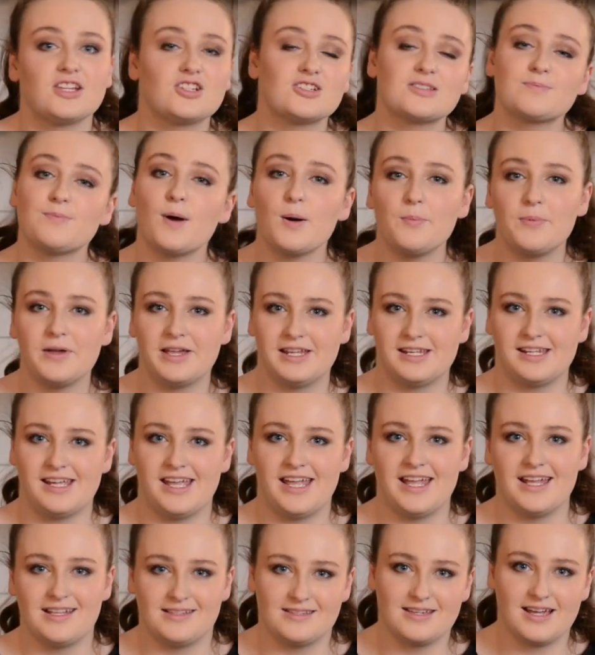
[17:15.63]
just pop it in an
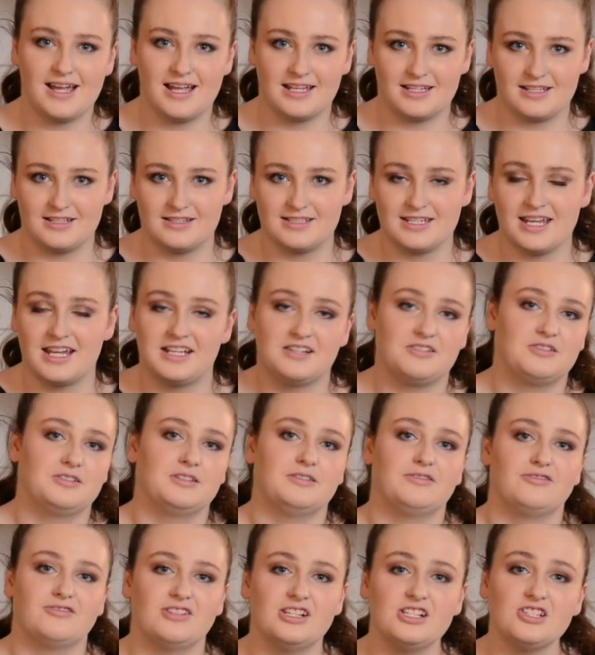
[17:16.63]
airtight container in
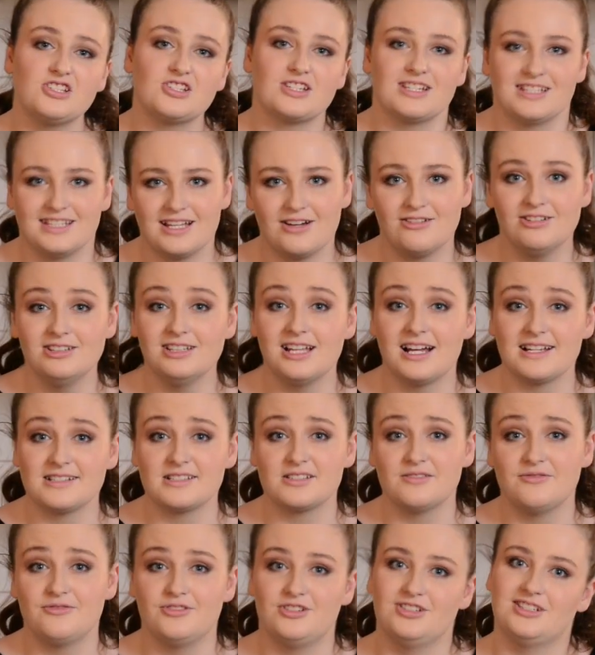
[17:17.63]
the fridge, and that will
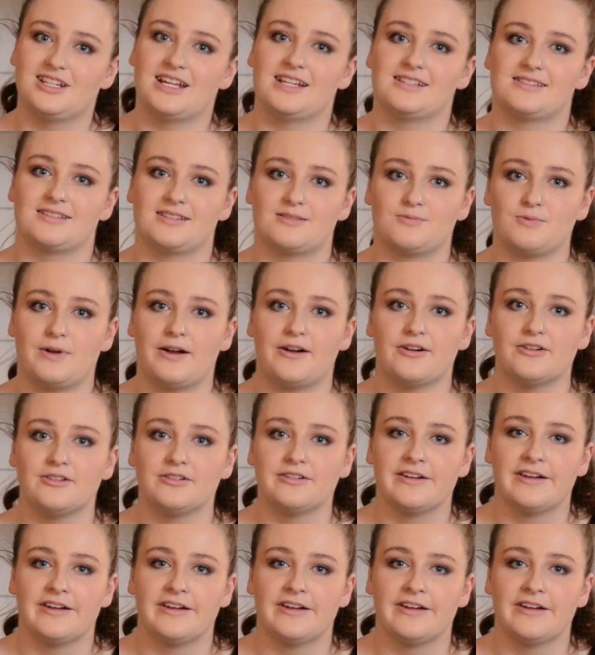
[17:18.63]
last a few days as well.